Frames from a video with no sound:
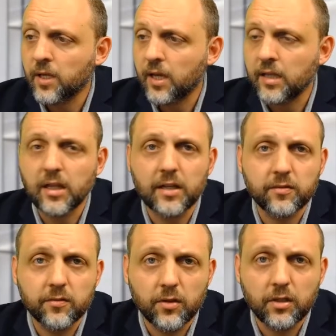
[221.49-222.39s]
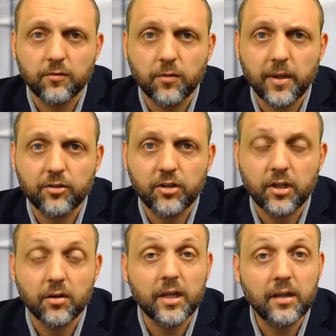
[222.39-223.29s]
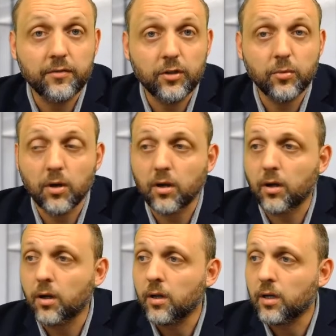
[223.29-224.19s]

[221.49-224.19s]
and lots of good information here if you are